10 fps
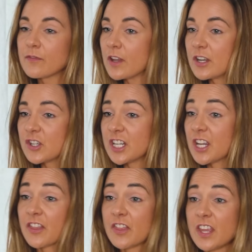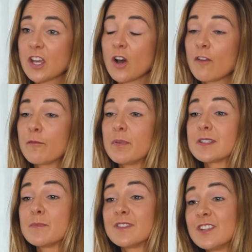furnishing you can think of, but
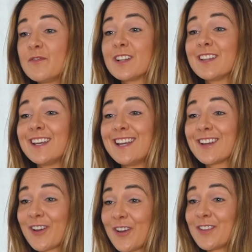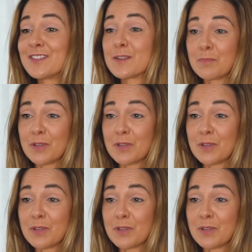specifically curtains and